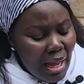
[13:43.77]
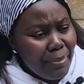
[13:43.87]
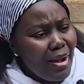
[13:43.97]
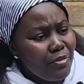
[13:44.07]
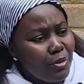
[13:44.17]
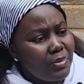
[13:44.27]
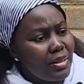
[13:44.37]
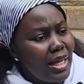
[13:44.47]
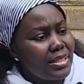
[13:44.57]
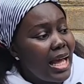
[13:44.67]
apart
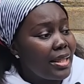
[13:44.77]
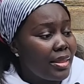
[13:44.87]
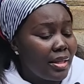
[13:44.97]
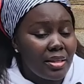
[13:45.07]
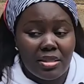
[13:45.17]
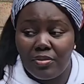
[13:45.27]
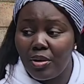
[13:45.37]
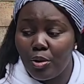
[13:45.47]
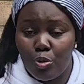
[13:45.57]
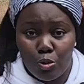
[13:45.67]
from that, I think it's a
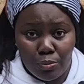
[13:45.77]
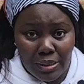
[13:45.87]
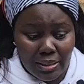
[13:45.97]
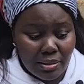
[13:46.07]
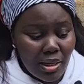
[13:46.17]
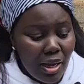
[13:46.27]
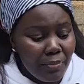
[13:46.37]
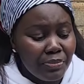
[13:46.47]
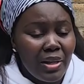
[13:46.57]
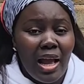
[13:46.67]
very cool
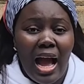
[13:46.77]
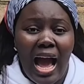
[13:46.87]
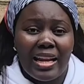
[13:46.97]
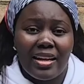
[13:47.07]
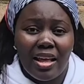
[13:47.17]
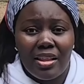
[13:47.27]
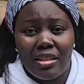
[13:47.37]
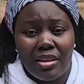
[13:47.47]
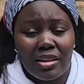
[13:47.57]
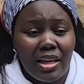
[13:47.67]
blender.
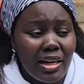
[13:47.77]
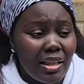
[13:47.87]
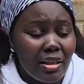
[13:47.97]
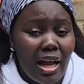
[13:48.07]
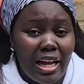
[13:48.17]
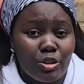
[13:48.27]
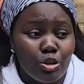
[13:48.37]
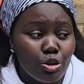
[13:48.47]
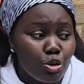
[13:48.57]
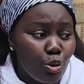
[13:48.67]
Another thing that I think I
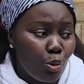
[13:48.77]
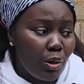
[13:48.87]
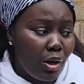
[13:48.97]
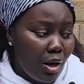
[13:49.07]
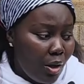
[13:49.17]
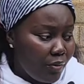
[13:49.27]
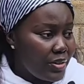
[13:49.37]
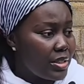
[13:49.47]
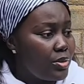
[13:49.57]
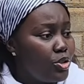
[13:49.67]
do not
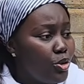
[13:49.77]
love is,